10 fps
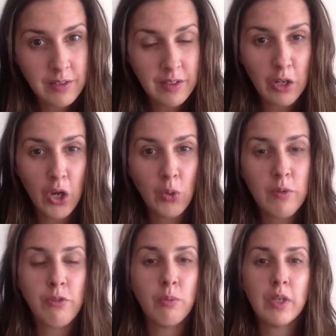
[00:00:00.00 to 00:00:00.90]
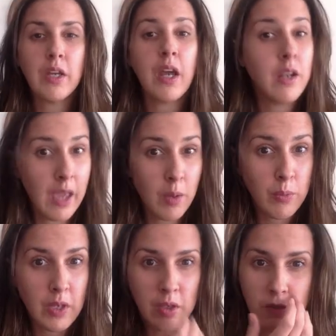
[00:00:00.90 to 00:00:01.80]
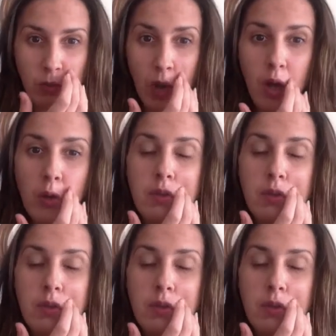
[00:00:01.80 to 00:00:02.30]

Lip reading: and for me, and Ambien as well.